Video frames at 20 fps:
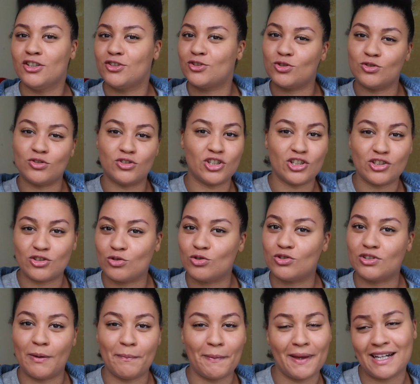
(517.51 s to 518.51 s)
Do, just
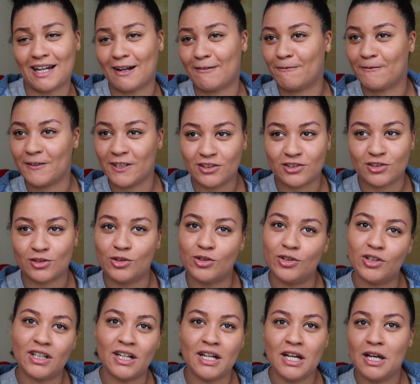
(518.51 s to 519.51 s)
do something that feels
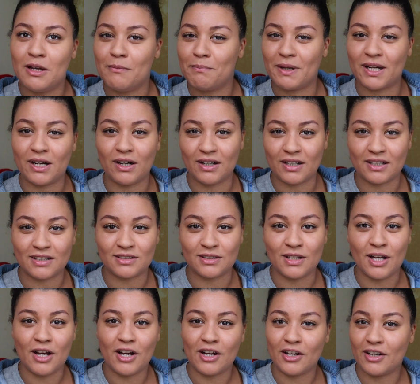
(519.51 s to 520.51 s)
good because